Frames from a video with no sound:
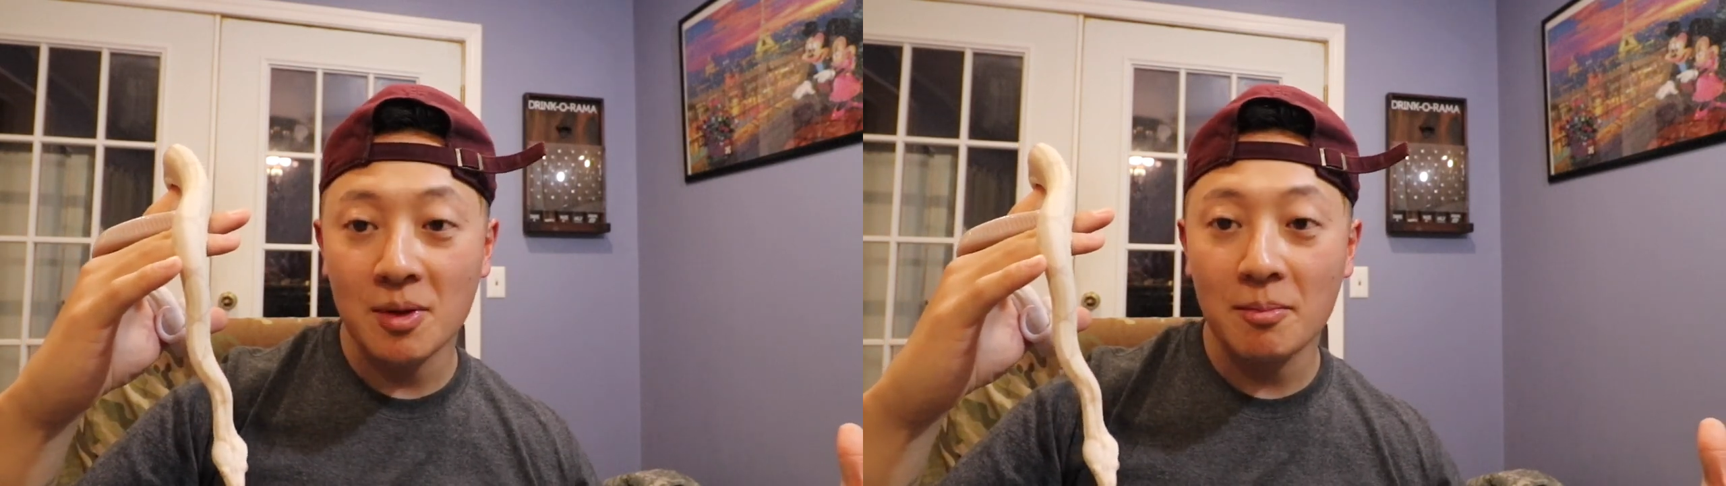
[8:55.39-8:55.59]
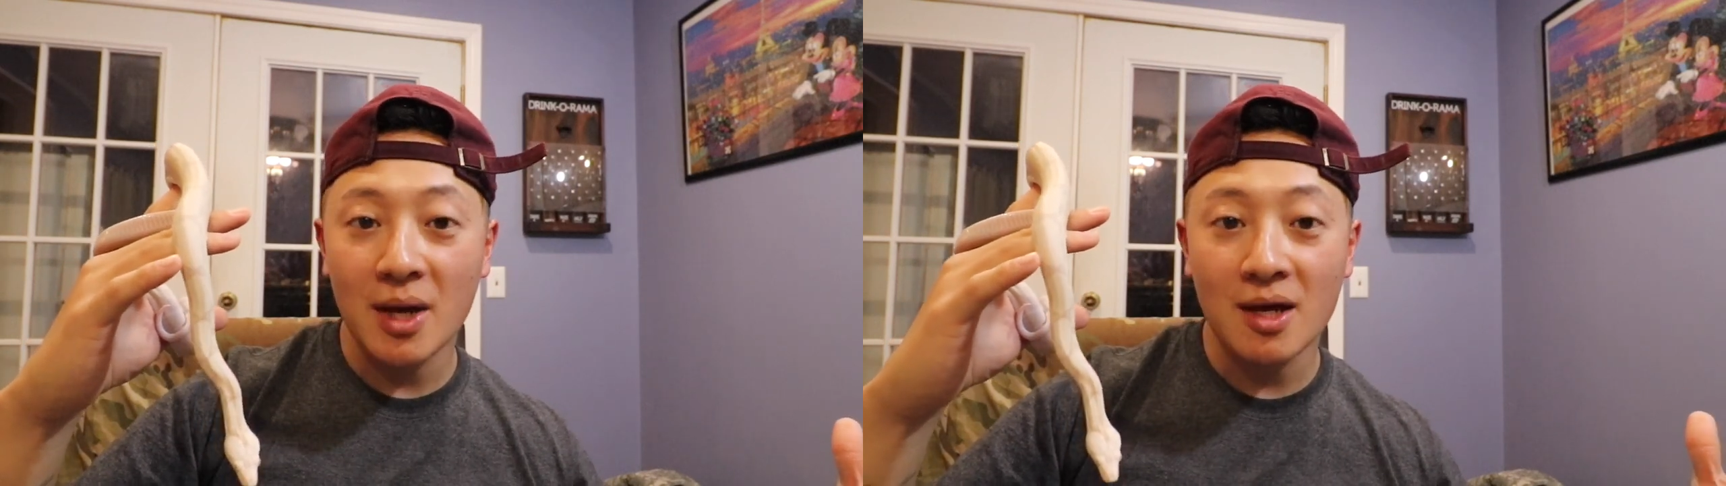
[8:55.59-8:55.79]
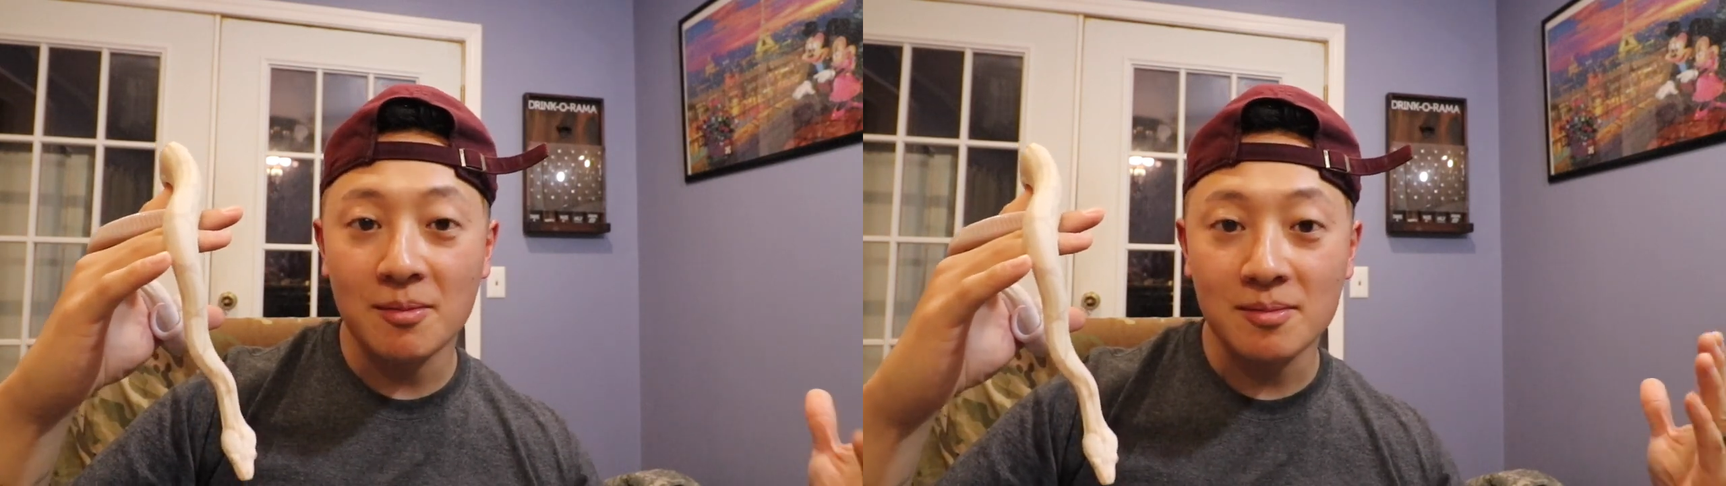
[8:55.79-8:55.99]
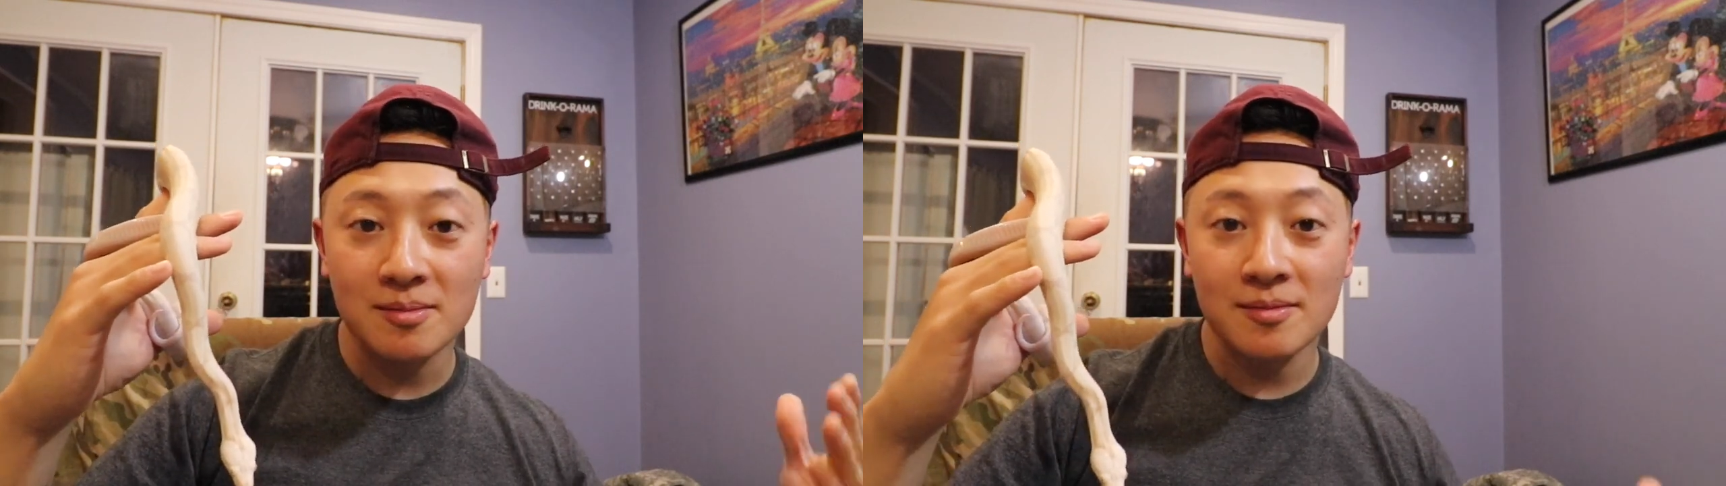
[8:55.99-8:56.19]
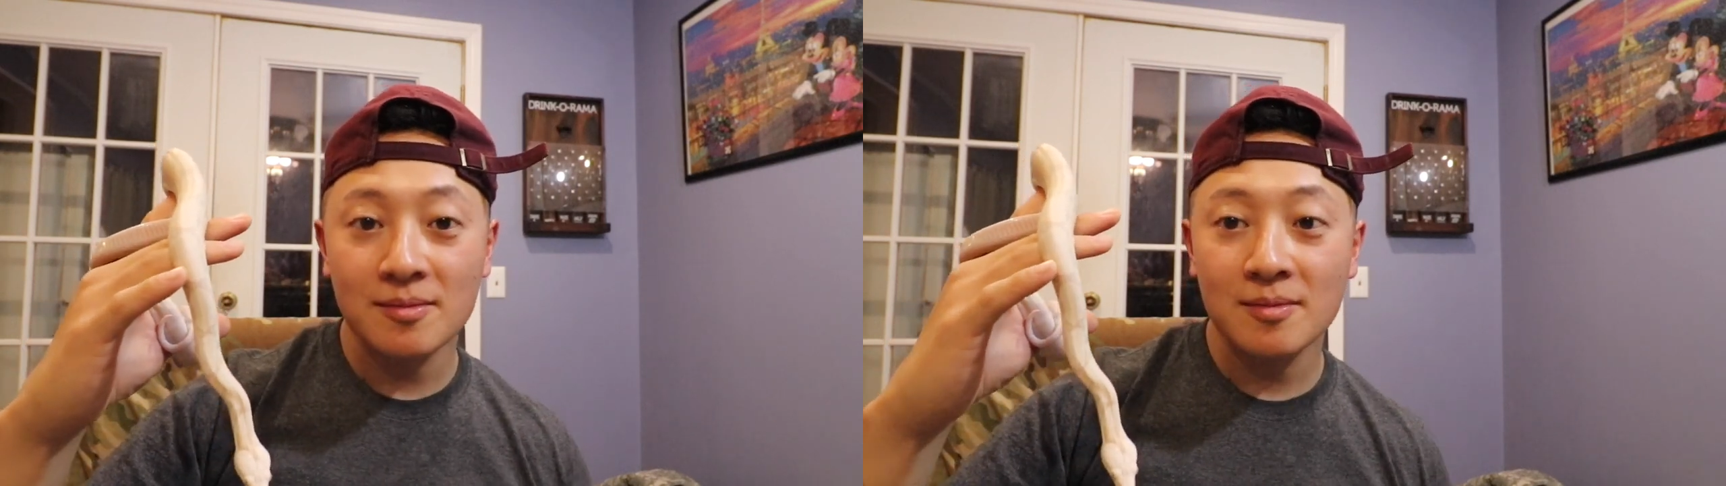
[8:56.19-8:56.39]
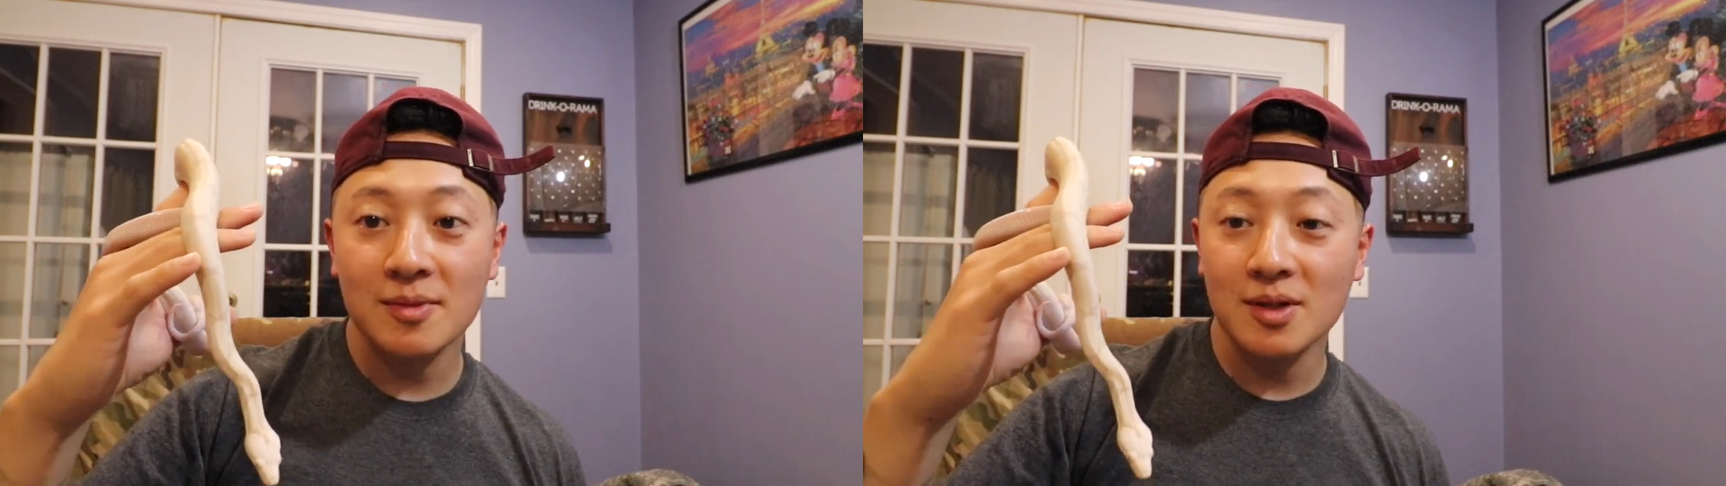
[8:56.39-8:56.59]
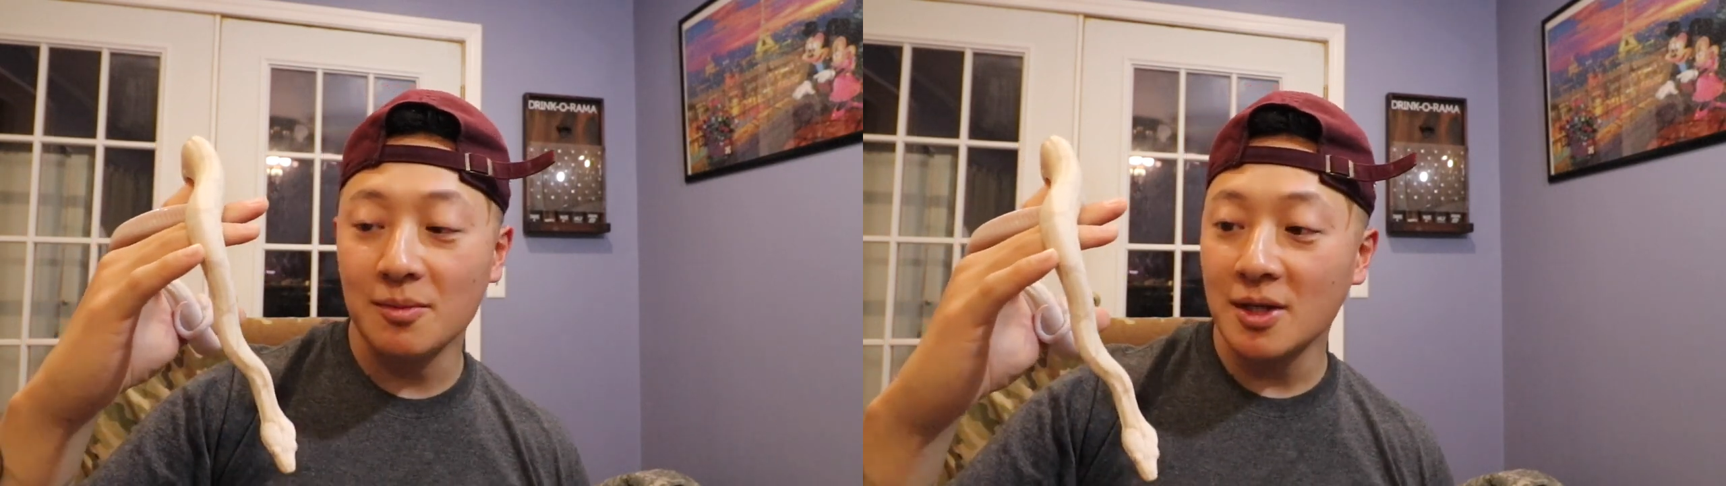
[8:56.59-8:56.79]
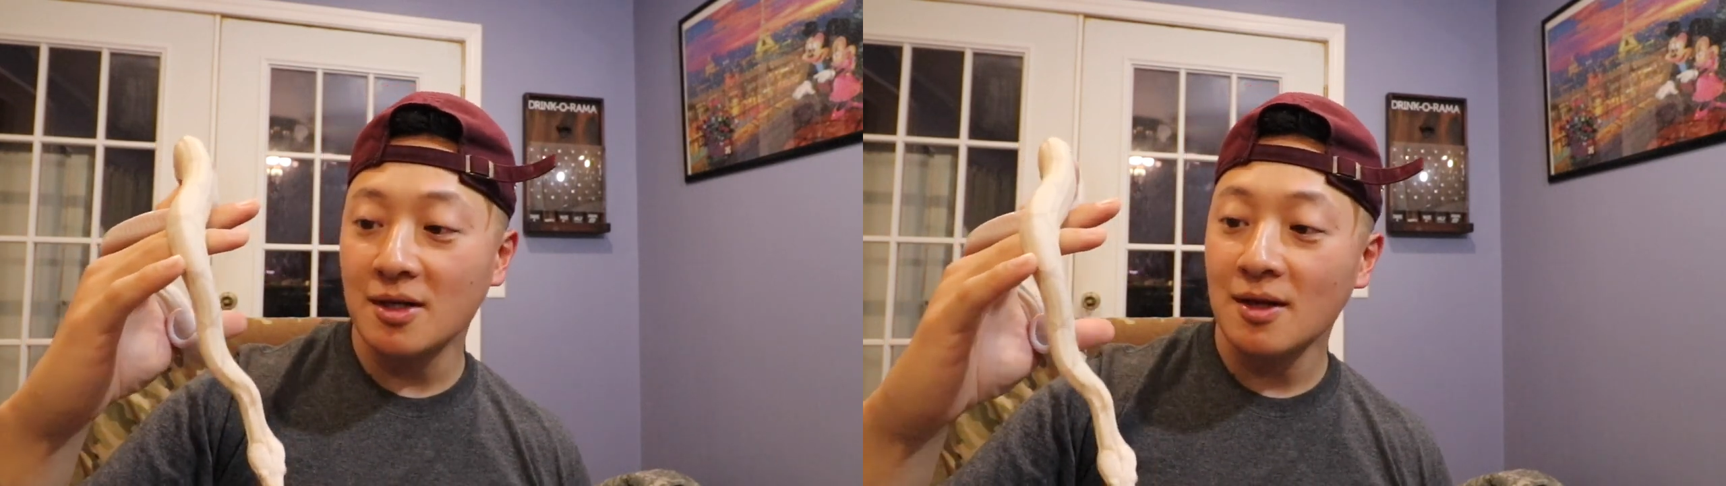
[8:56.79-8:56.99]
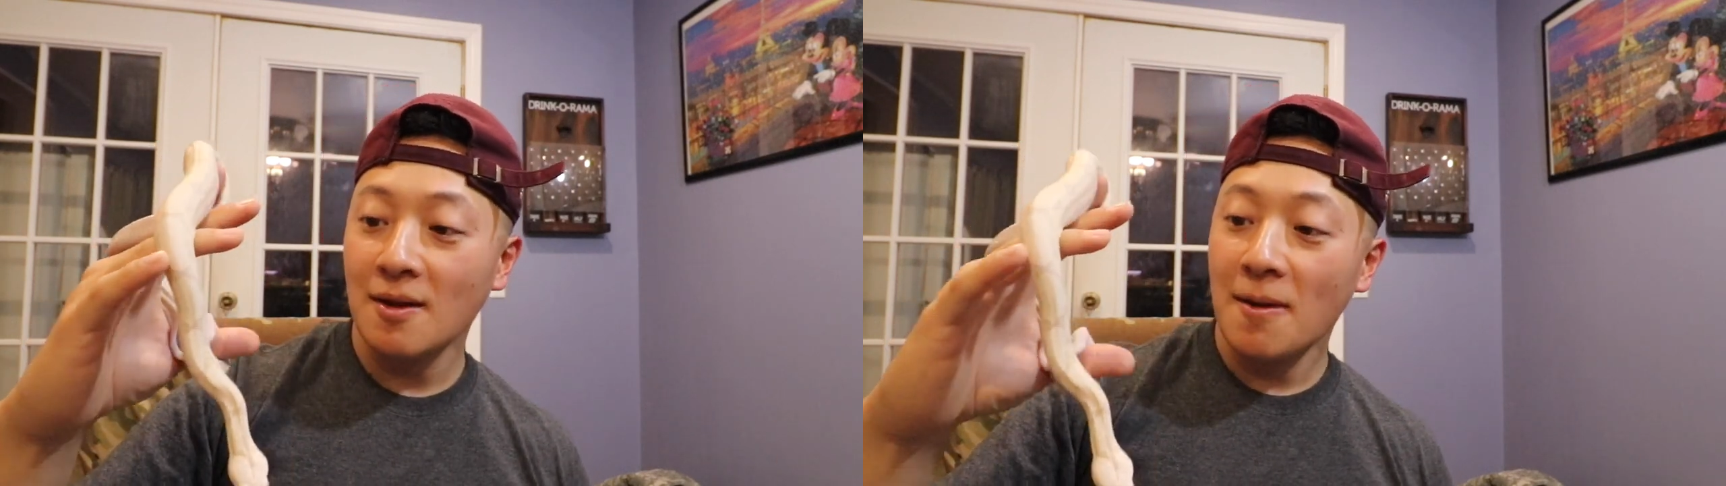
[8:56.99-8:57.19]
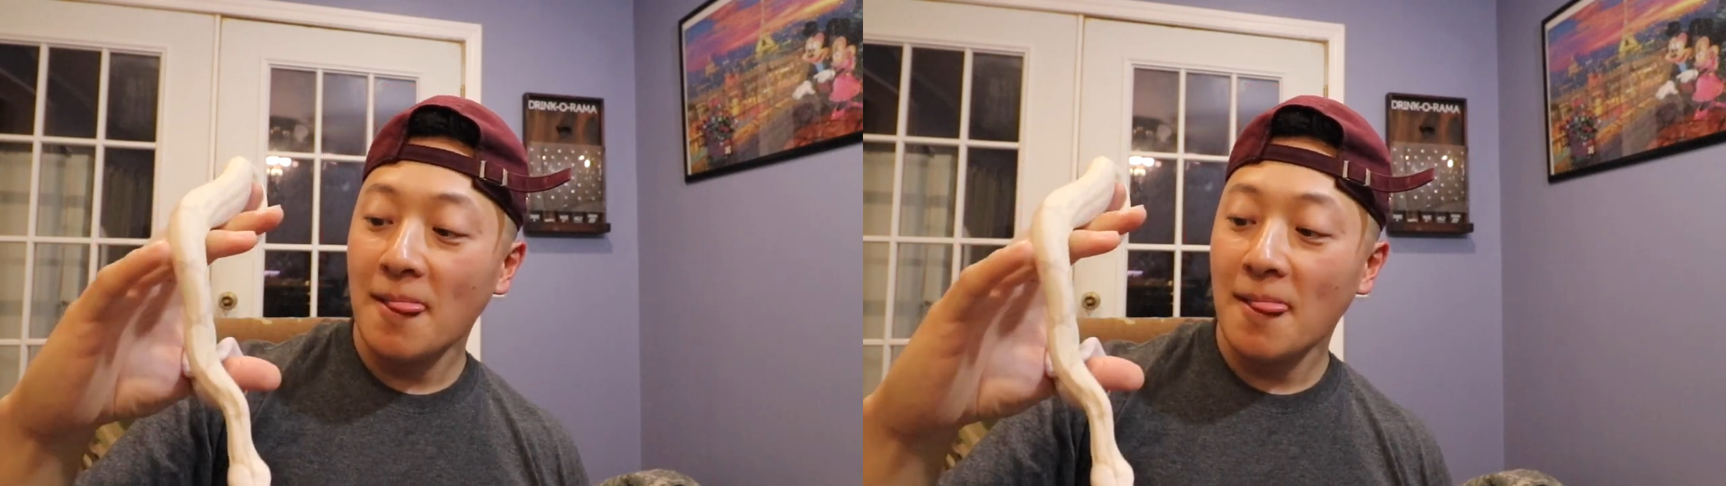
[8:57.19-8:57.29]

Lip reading: but bam, you know what I mean?